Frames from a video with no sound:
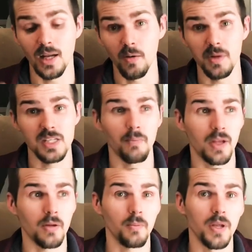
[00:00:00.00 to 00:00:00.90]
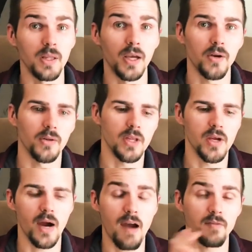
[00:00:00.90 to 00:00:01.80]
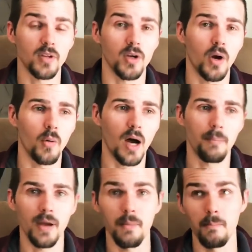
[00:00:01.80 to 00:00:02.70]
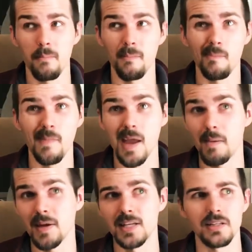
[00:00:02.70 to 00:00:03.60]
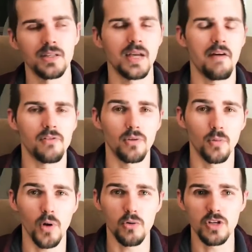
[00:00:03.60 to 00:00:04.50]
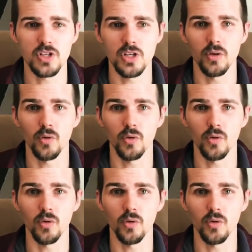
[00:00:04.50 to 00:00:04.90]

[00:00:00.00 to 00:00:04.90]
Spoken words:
it'll be something to be later in the year after the co-op and maybe tentatively after the Road to Shield